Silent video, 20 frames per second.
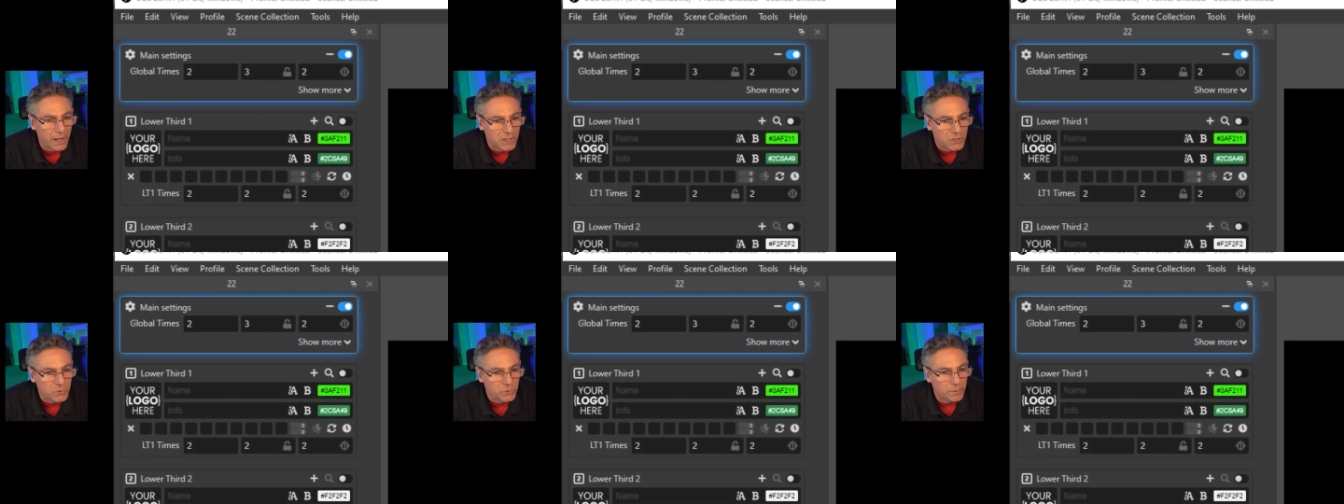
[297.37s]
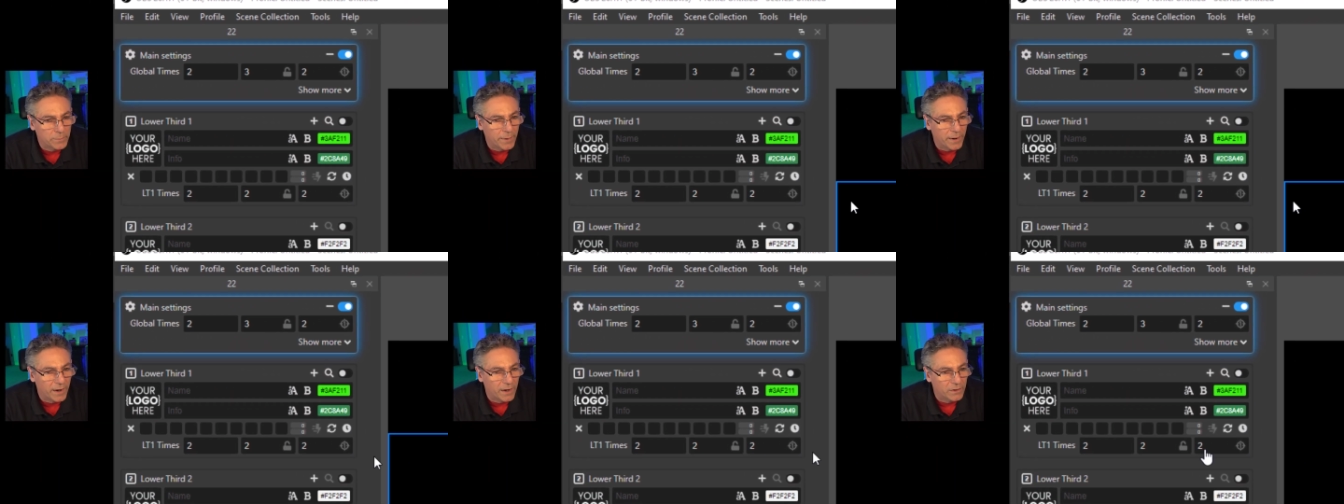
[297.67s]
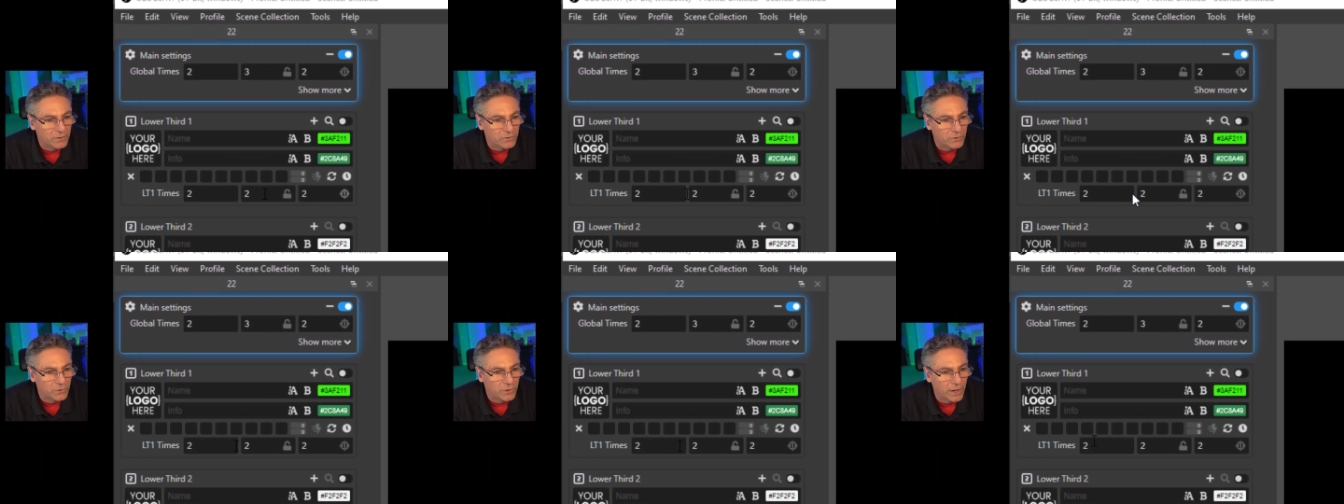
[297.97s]
entry
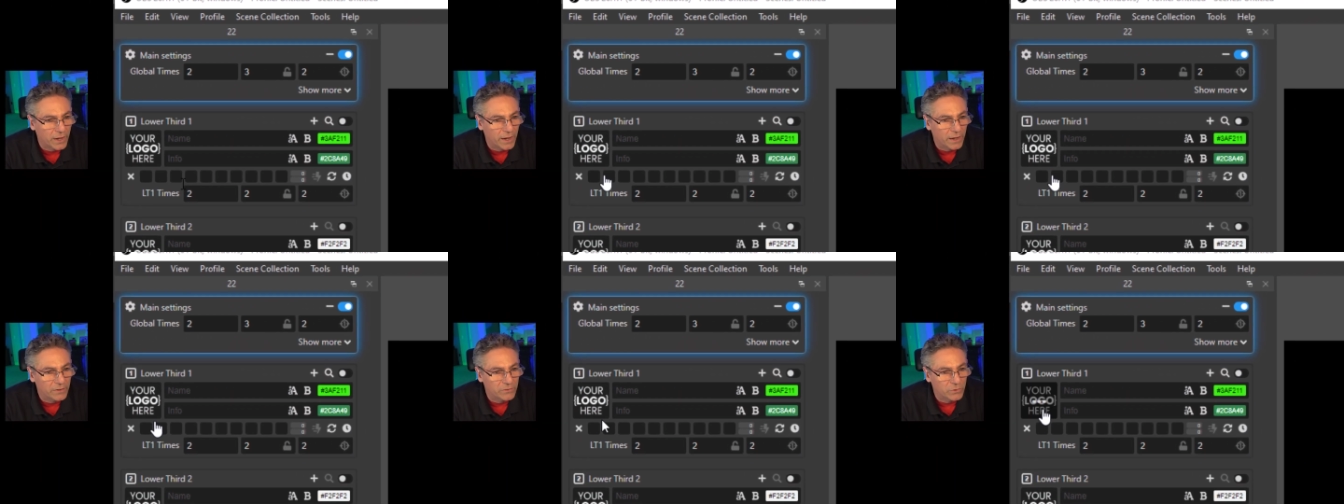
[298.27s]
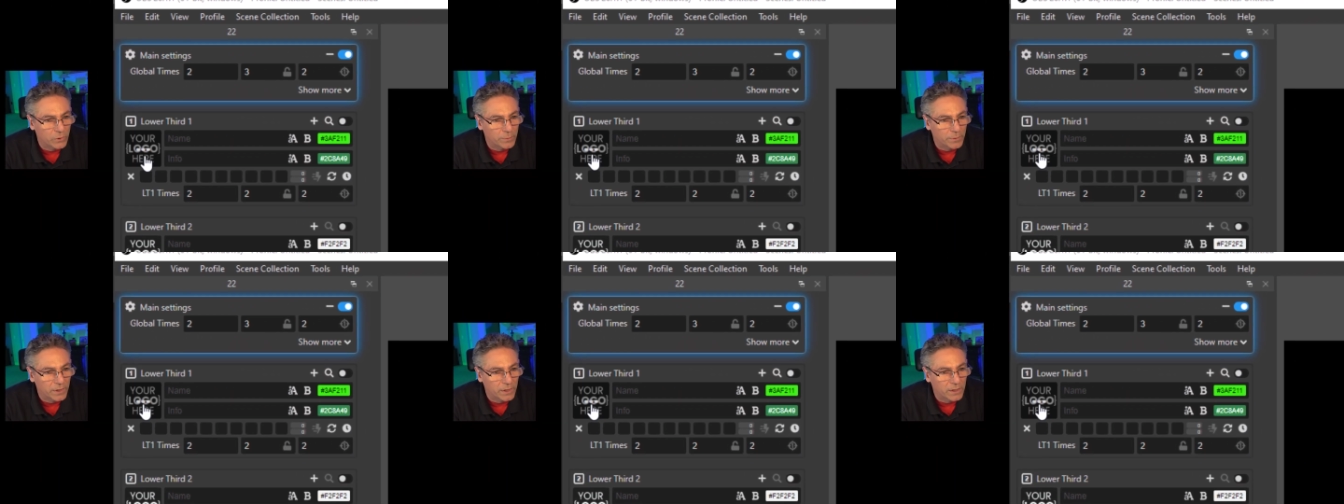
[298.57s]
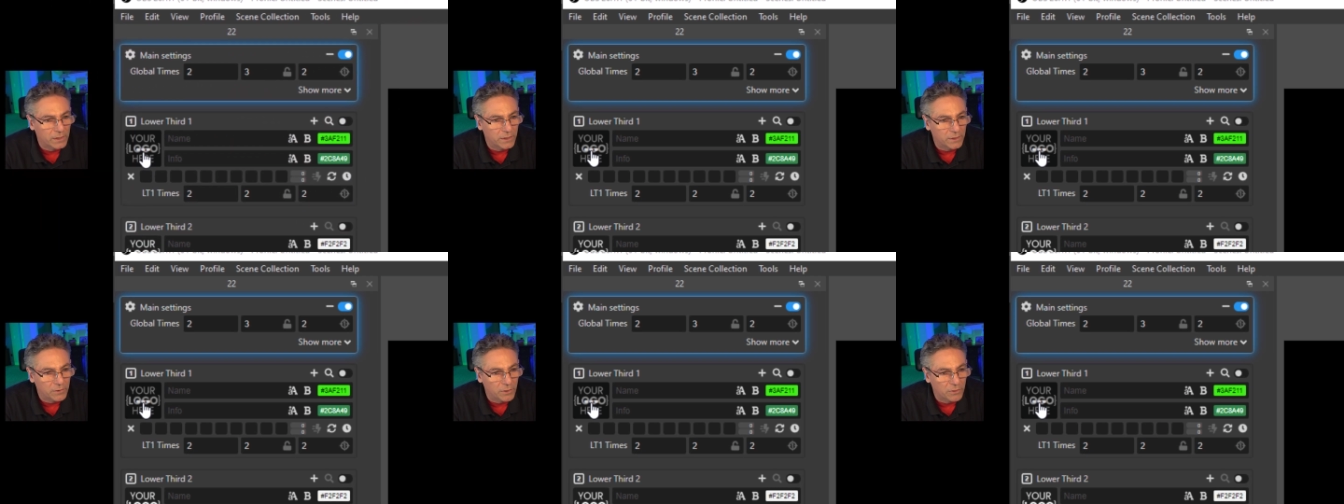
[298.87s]
box, okay? So I'm going to
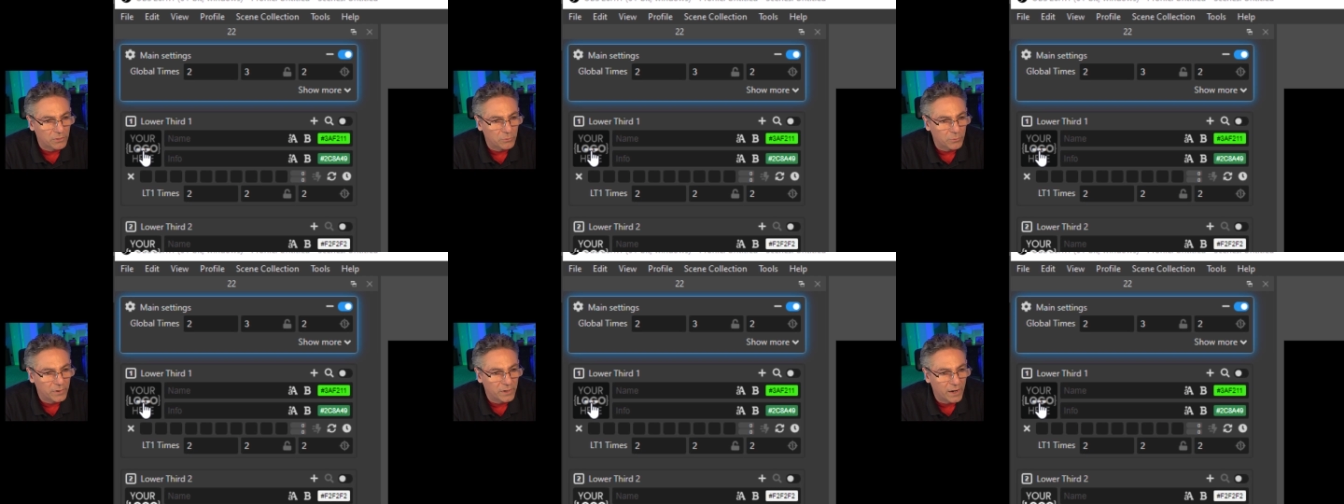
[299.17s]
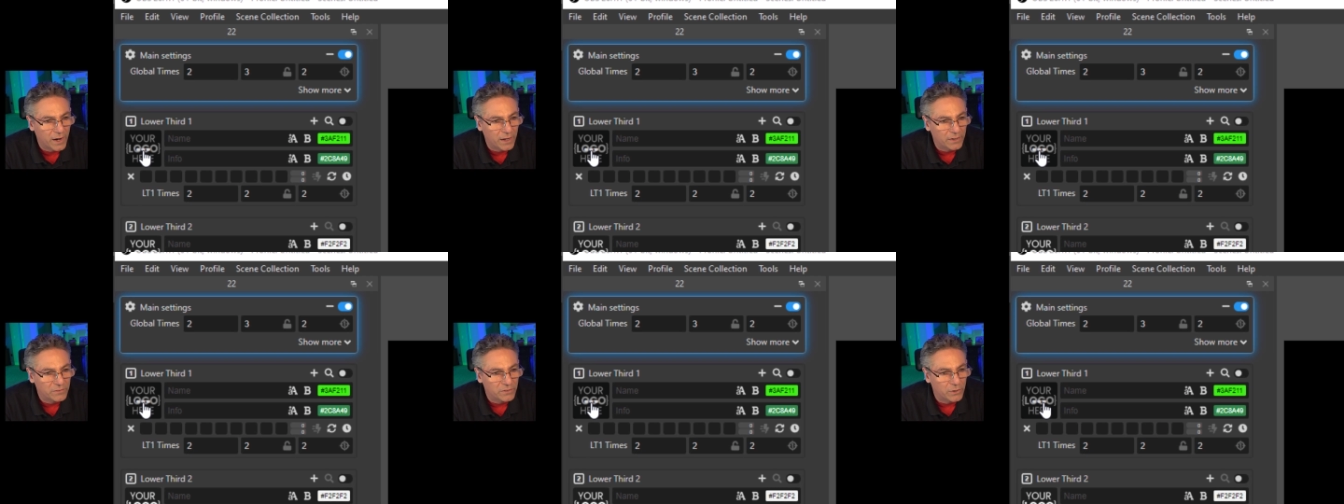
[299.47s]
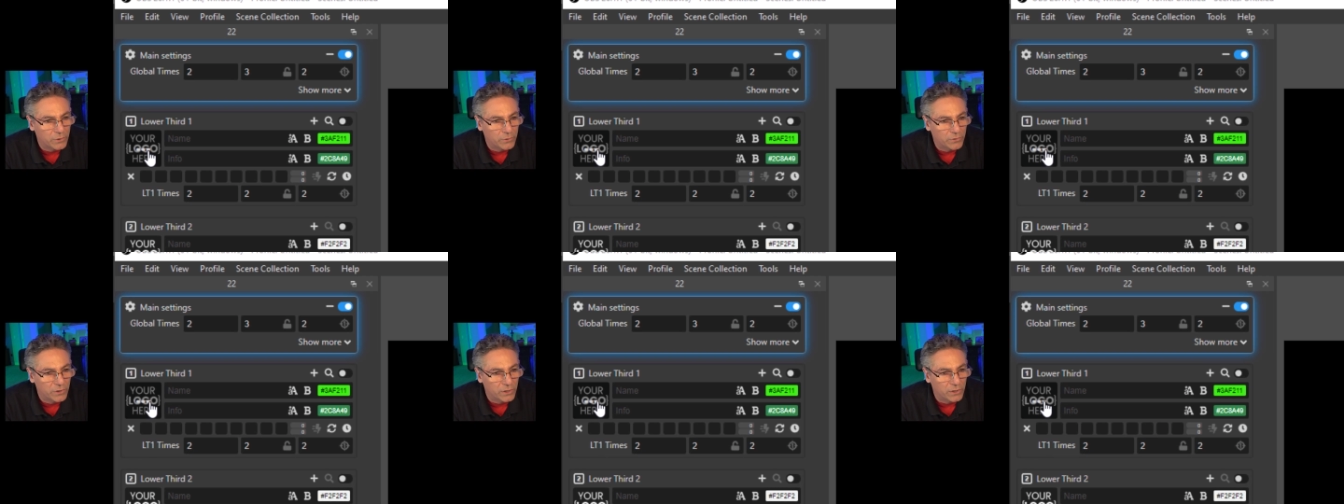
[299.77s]
click the three dots
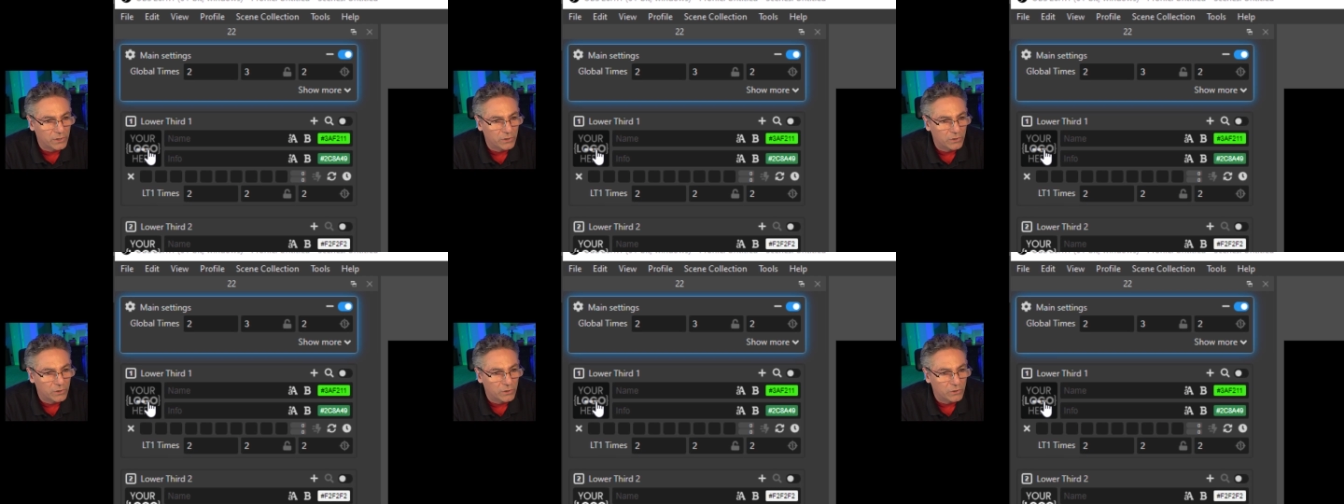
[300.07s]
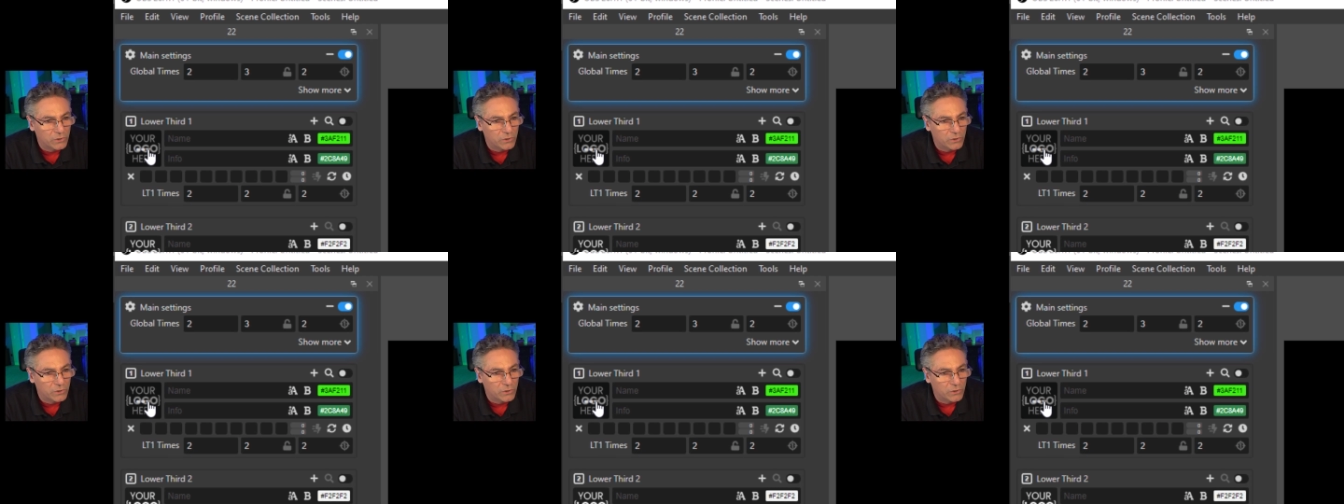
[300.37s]
here in the